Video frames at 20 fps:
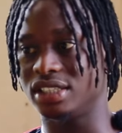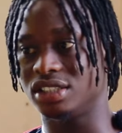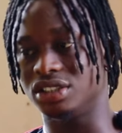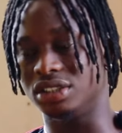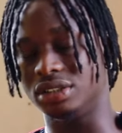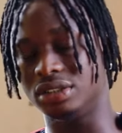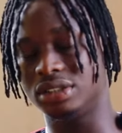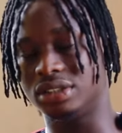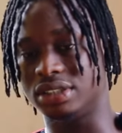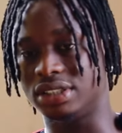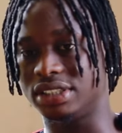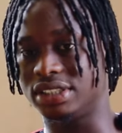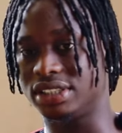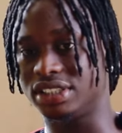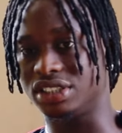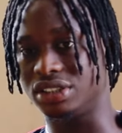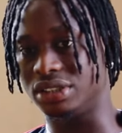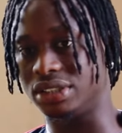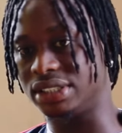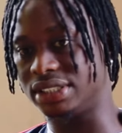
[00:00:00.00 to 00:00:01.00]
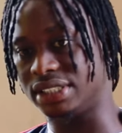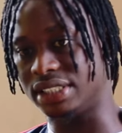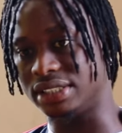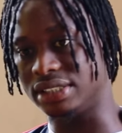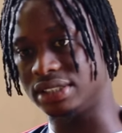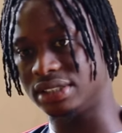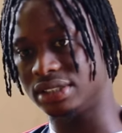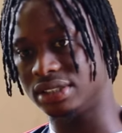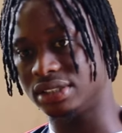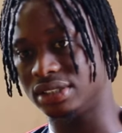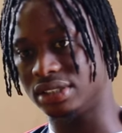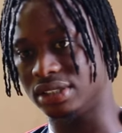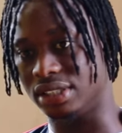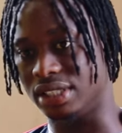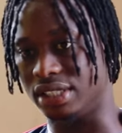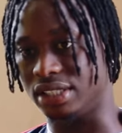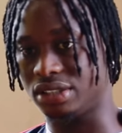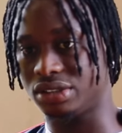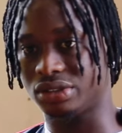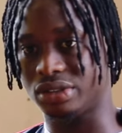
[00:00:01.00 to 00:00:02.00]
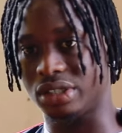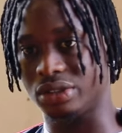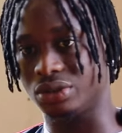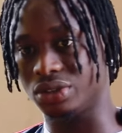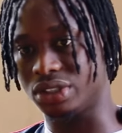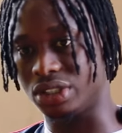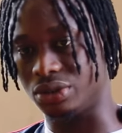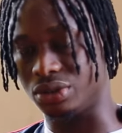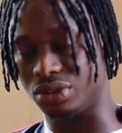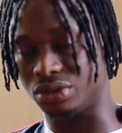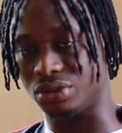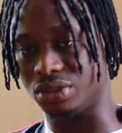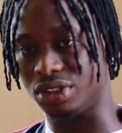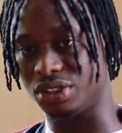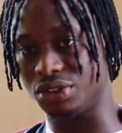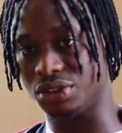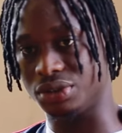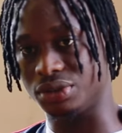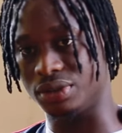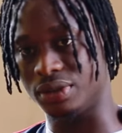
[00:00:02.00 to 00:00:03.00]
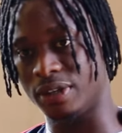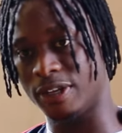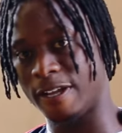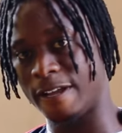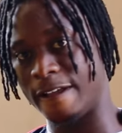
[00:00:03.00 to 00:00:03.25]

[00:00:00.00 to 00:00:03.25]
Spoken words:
Due to these injuries and the struggles I was going through.